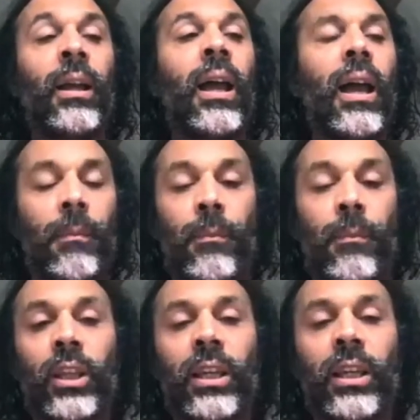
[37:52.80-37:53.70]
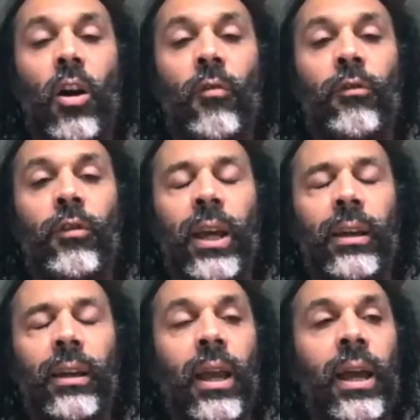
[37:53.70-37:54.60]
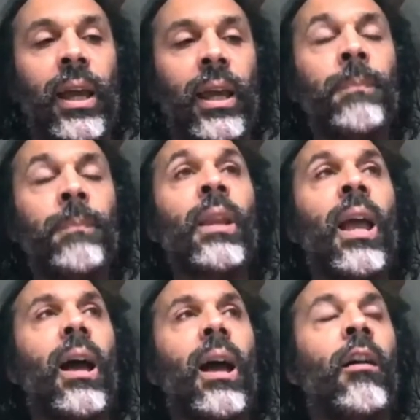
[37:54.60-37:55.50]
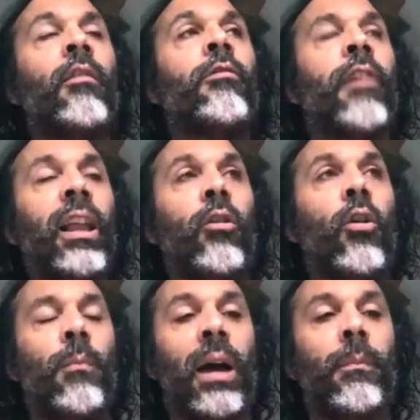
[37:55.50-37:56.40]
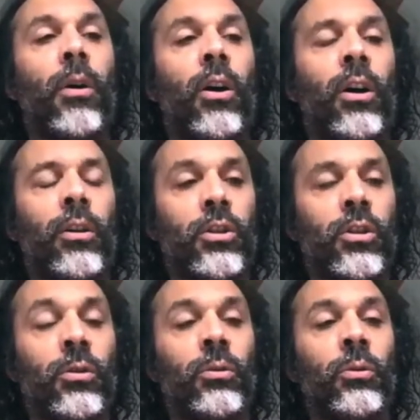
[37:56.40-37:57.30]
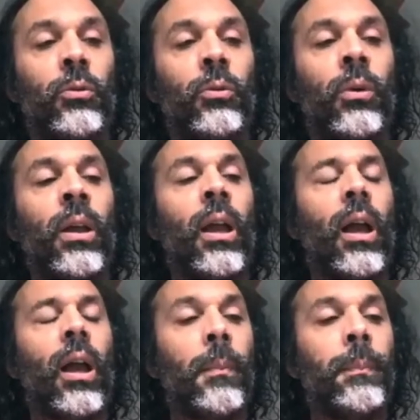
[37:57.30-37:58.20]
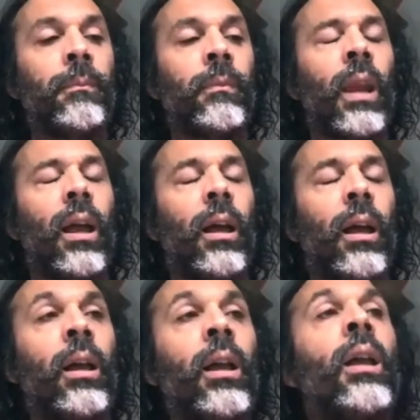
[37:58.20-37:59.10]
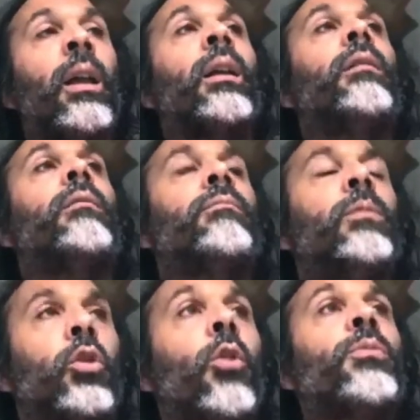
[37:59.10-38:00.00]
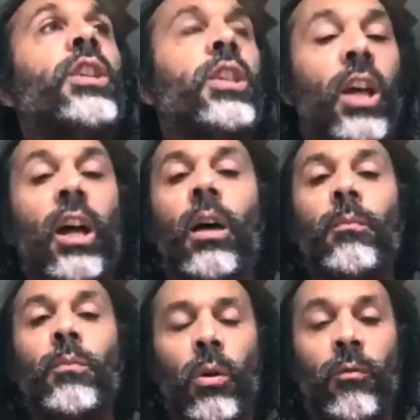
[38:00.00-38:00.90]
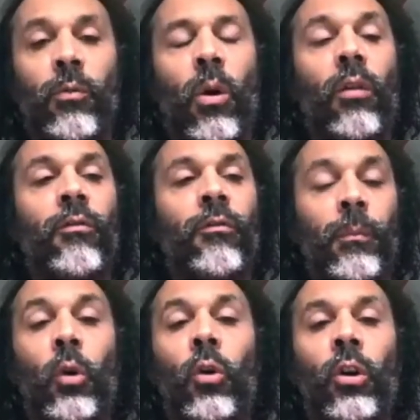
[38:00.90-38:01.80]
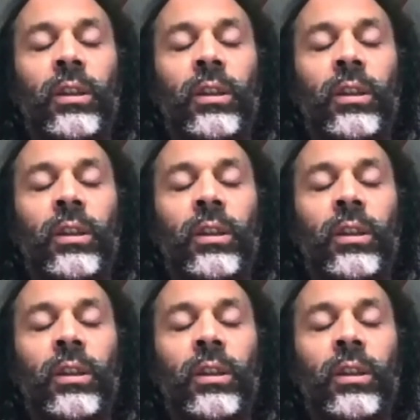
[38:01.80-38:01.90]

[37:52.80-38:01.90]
embodied conflict, a failure on my part to come to terms with what the more